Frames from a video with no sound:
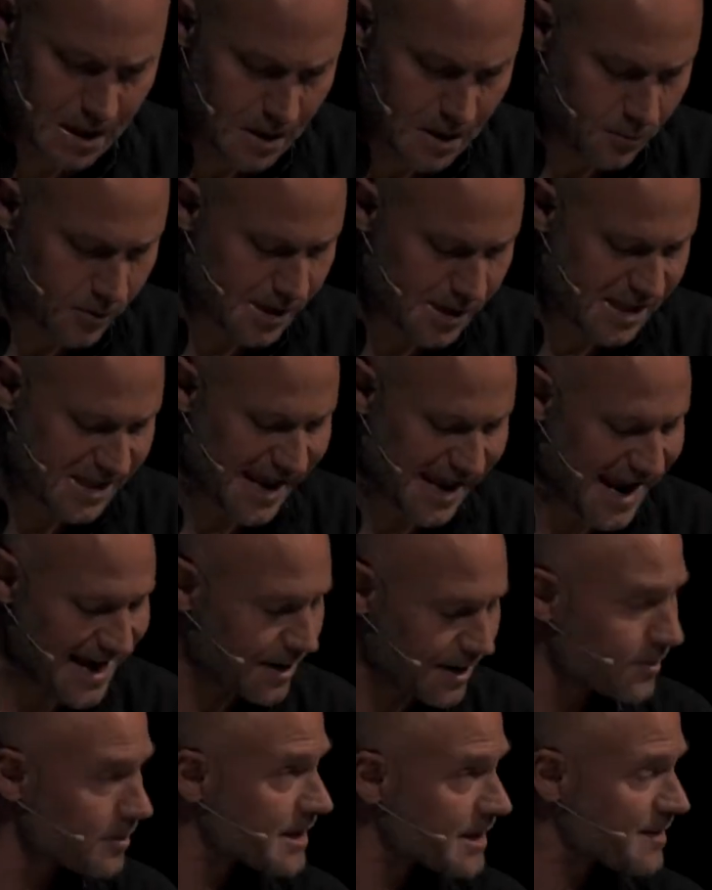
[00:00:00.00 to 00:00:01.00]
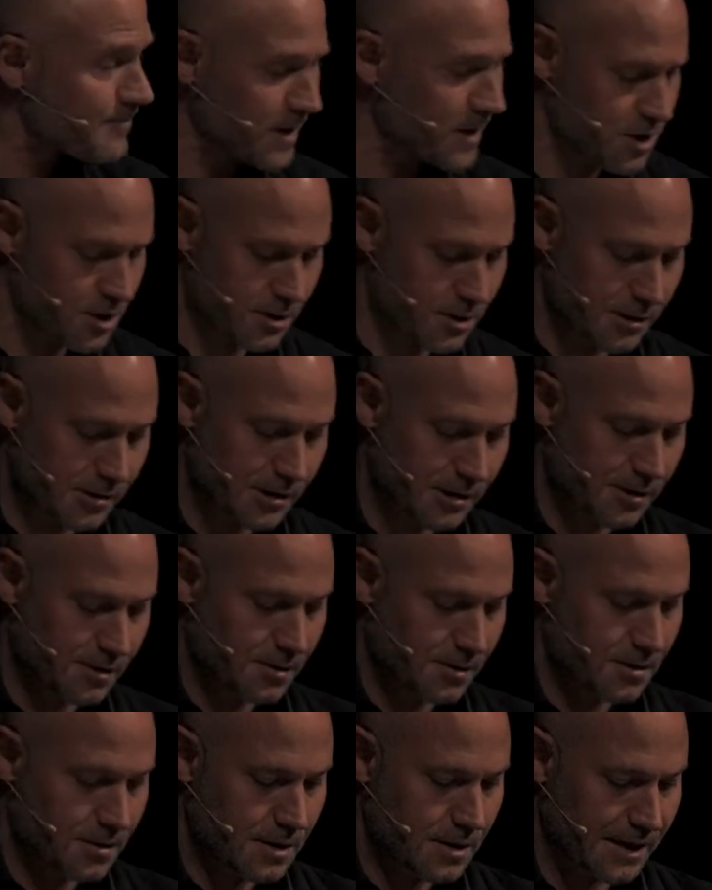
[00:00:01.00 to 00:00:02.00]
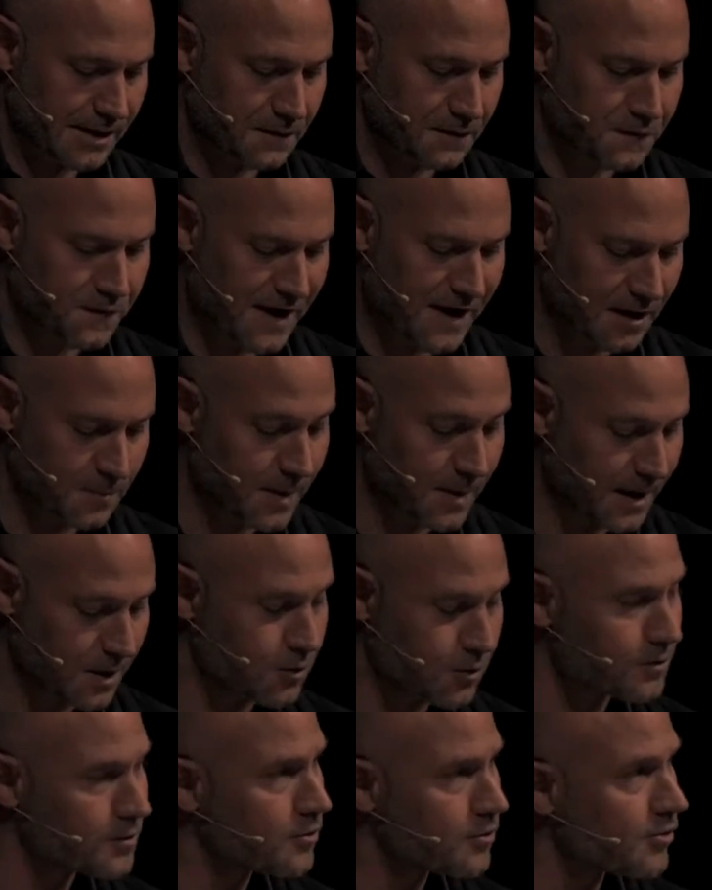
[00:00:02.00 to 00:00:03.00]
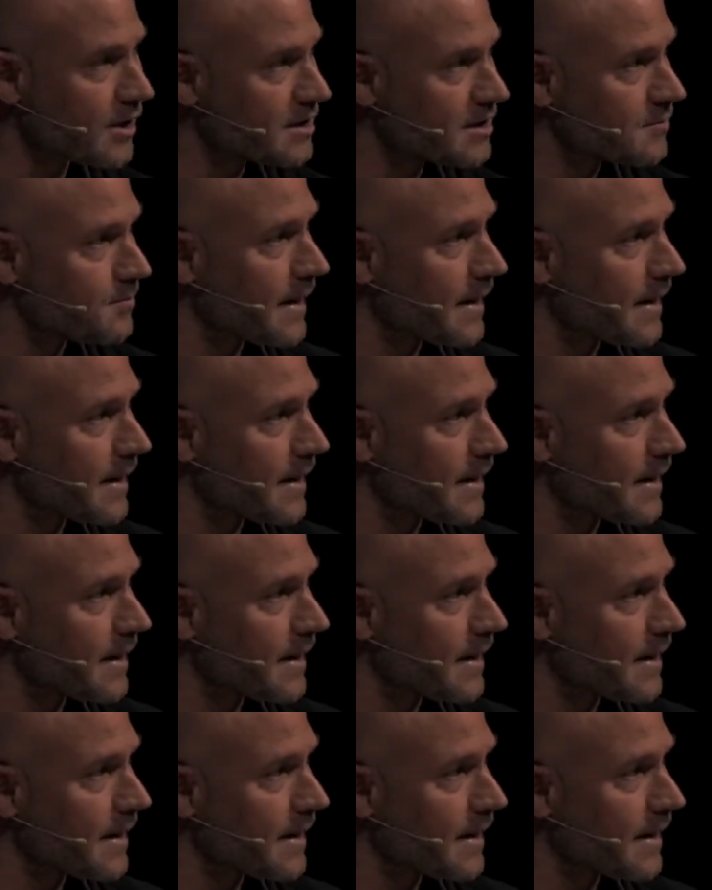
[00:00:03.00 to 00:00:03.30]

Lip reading: Whereas animal species are defined by concrete